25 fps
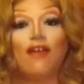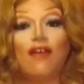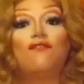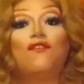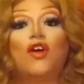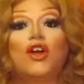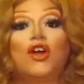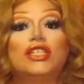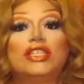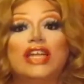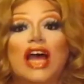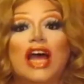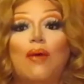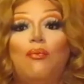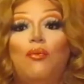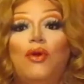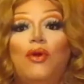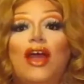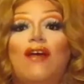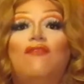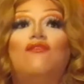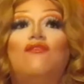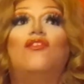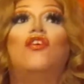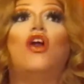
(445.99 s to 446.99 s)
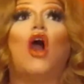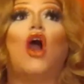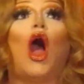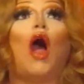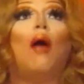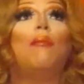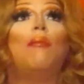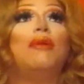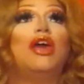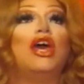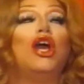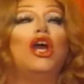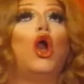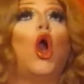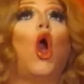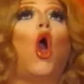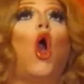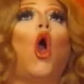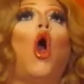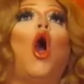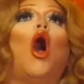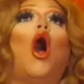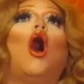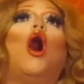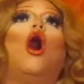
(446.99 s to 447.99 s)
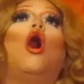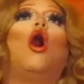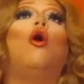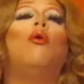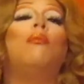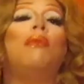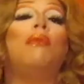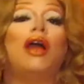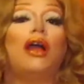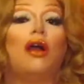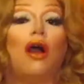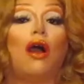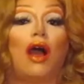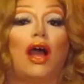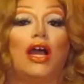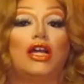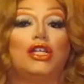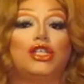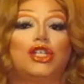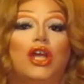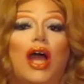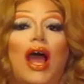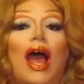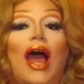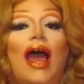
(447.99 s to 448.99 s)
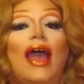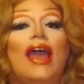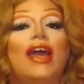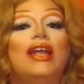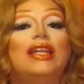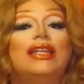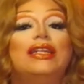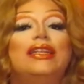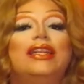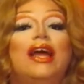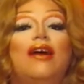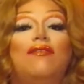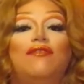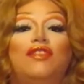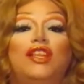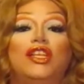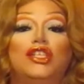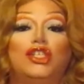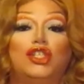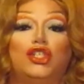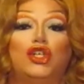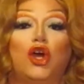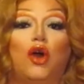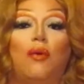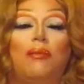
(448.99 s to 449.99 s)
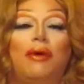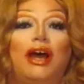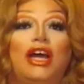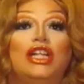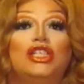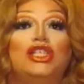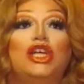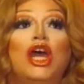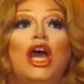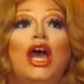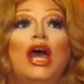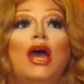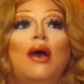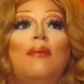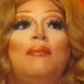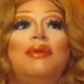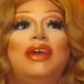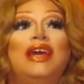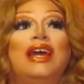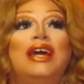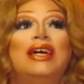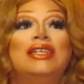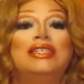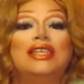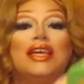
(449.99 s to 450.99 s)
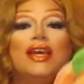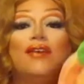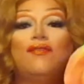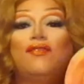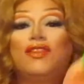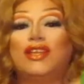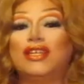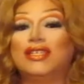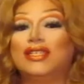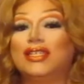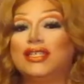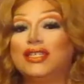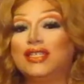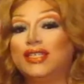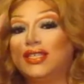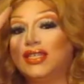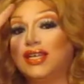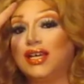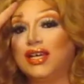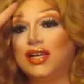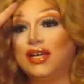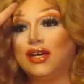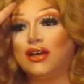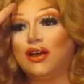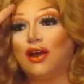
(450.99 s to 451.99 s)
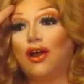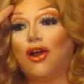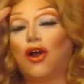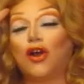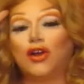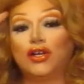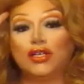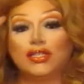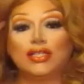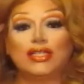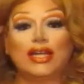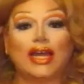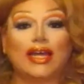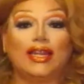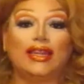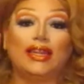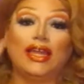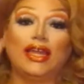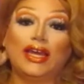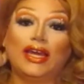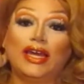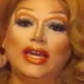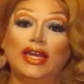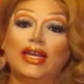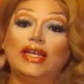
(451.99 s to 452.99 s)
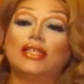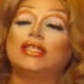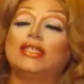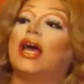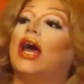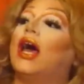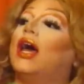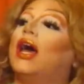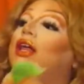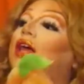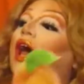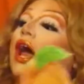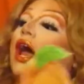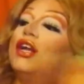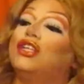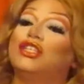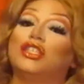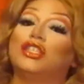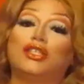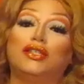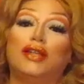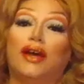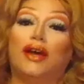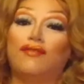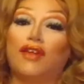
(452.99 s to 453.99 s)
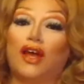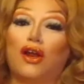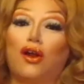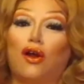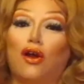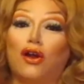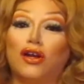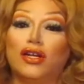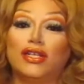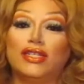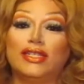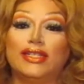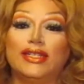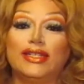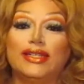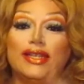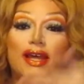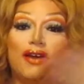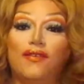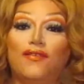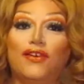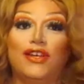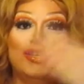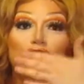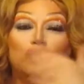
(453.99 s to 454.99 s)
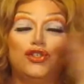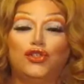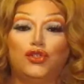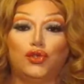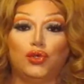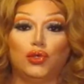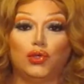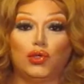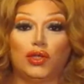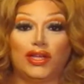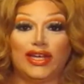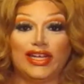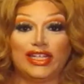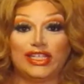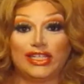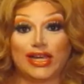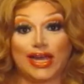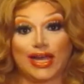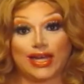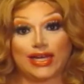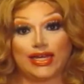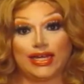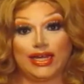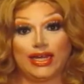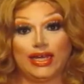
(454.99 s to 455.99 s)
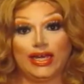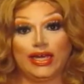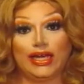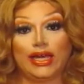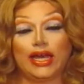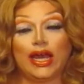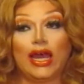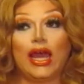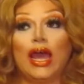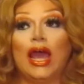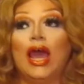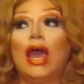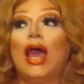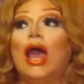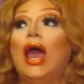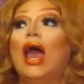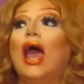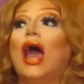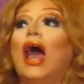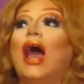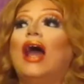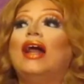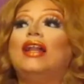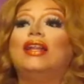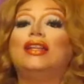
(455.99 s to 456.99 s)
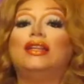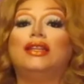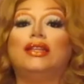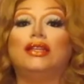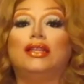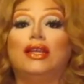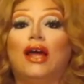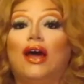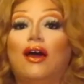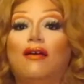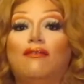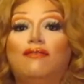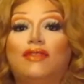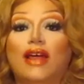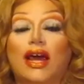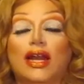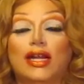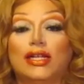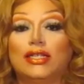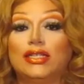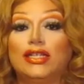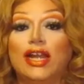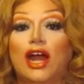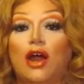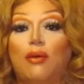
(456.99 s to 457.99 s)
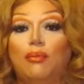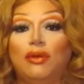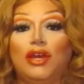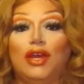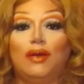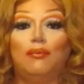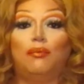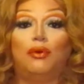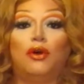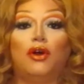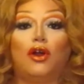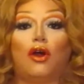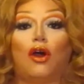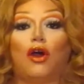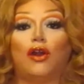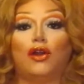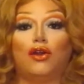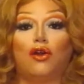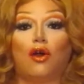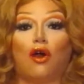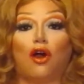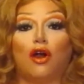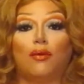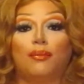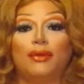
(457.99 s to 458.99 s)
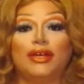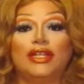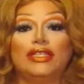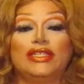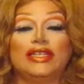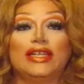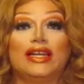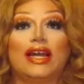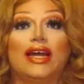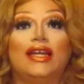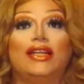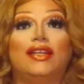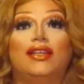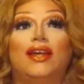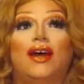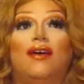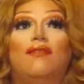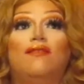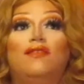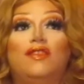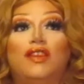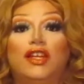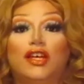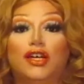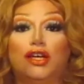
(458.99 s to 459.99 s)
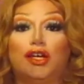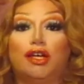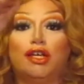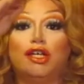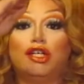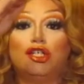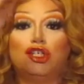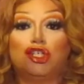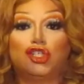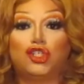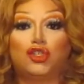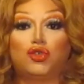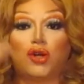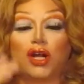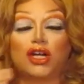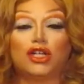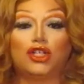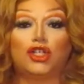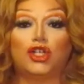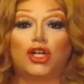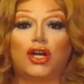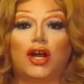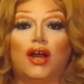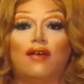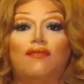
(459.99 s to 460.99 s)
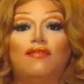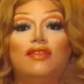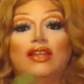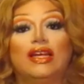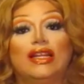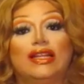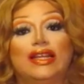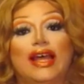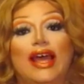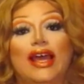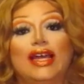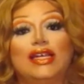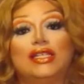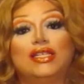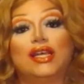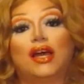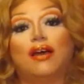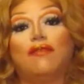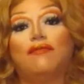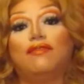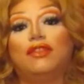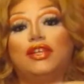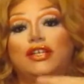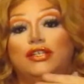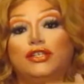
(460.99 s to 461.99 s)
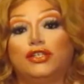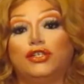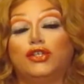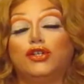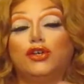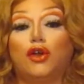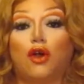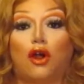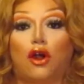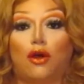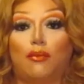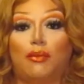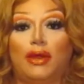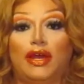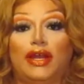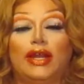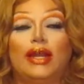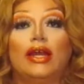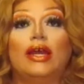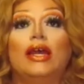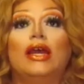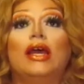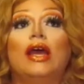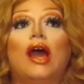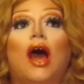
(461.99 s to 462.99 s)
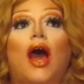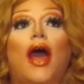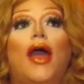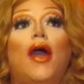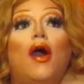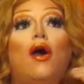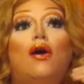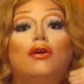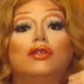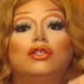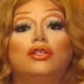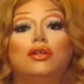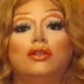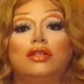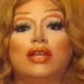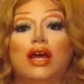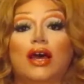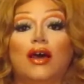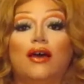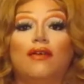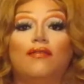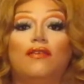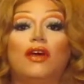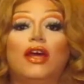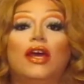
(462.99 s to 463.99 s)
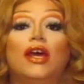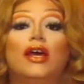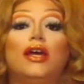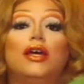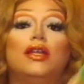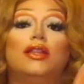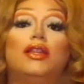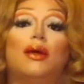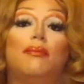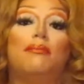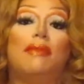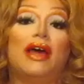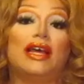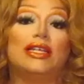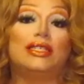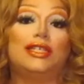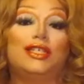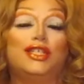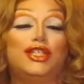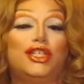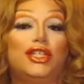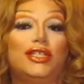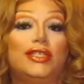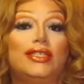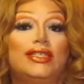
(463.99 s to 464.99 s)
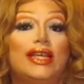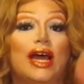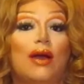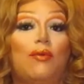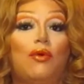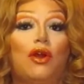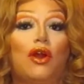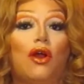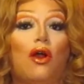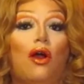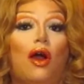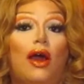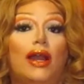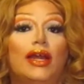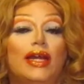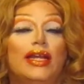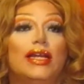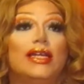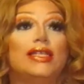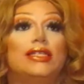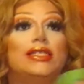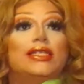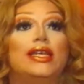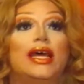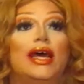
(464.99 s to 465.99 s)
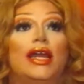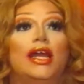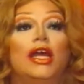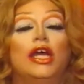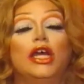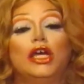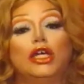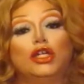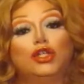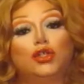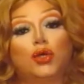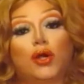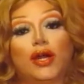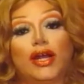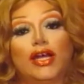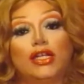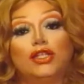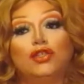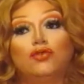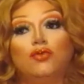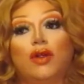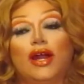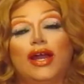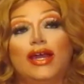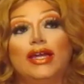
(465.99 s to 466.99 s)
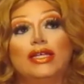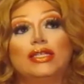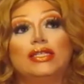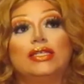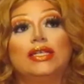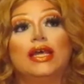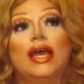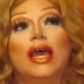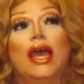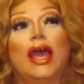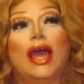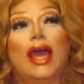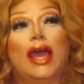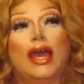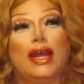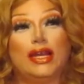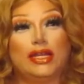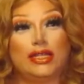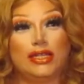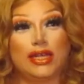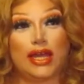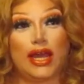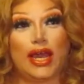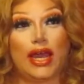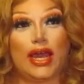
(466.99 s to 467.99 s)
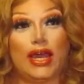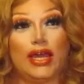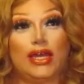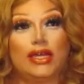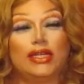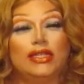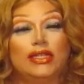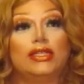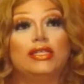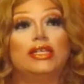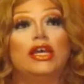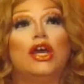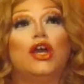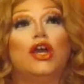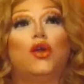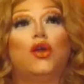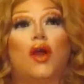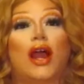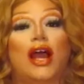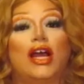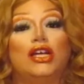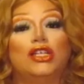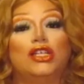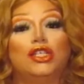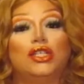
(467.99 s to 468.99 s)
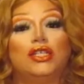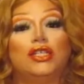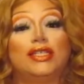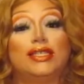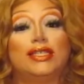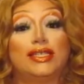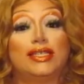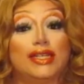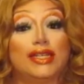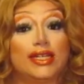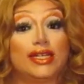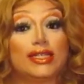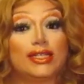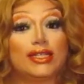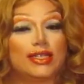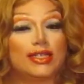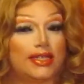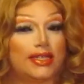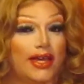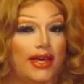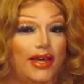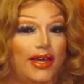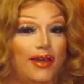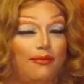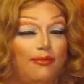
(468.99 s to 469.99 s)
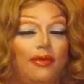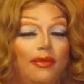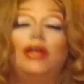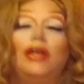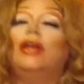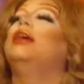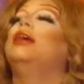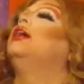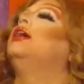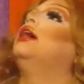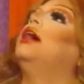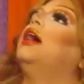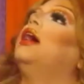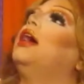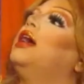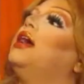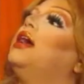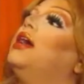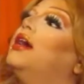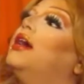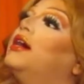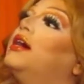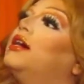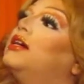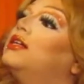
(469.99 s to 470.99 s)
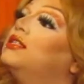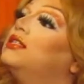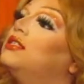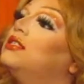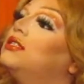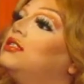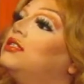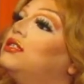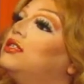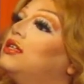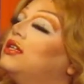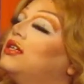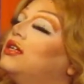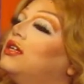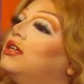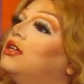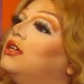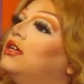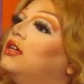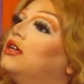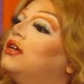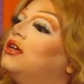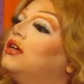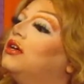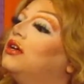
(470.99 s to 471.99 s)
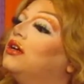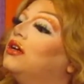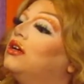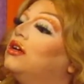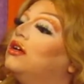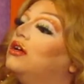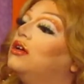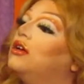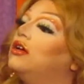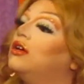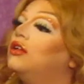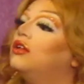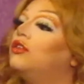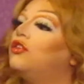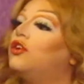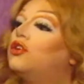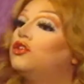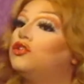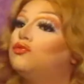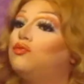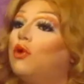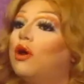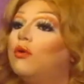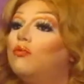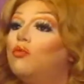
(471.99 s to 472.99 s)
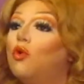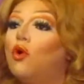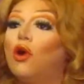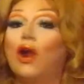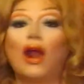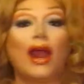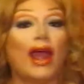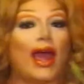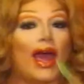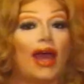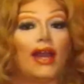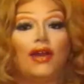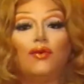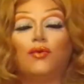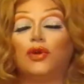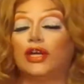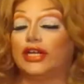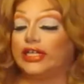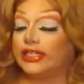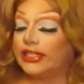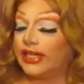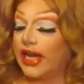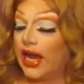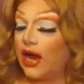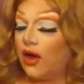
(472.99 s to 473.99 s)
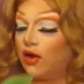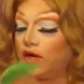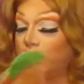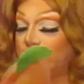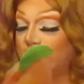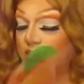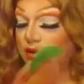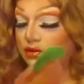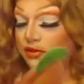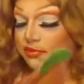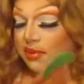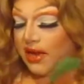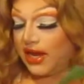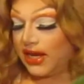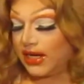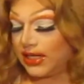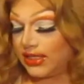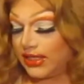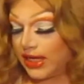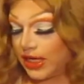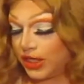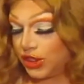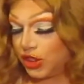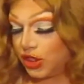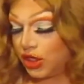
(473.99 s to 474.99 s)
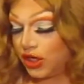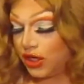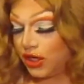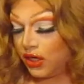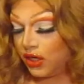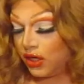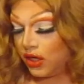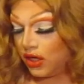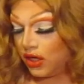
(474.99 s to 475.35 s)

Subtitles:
First up, we have Gottmik. Oh my gosh, I love this so much. Because if this is the artist I think it is, I just love that artist and love his doodling technique. I love that it's now being put on garments, and I love the structure of the legs of this garment. I also love the messages that were on it. It said trans rights, end AIDS, crash the system, and there's one more. I had it written down because I was paying attention.